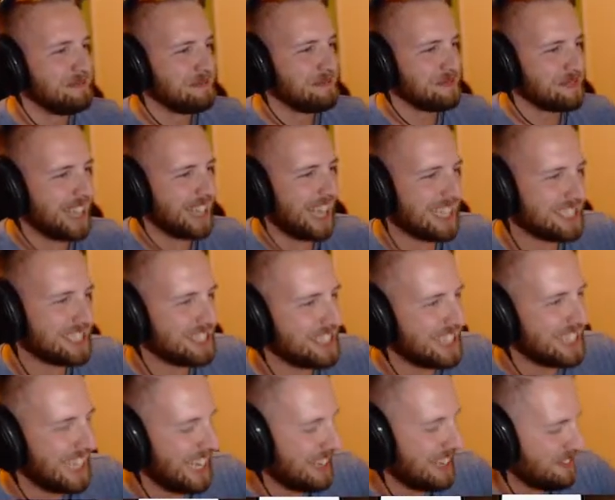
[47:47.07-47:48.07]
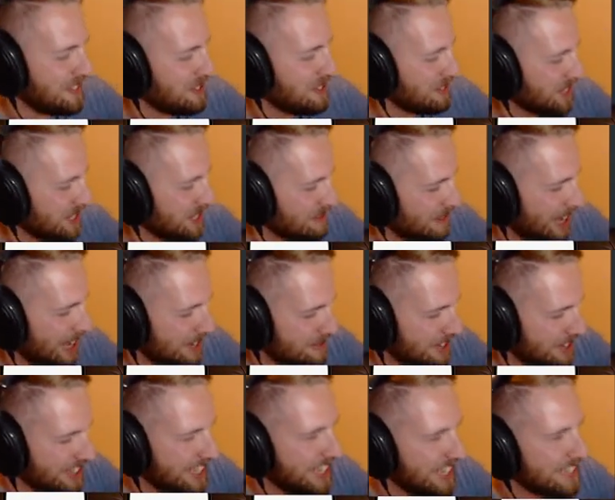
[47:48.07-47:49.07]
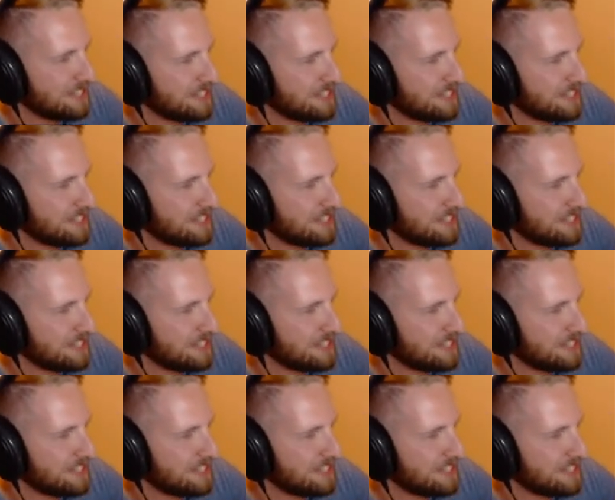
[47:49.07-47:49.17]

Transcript: Actually, yeah, I feel really bad about that.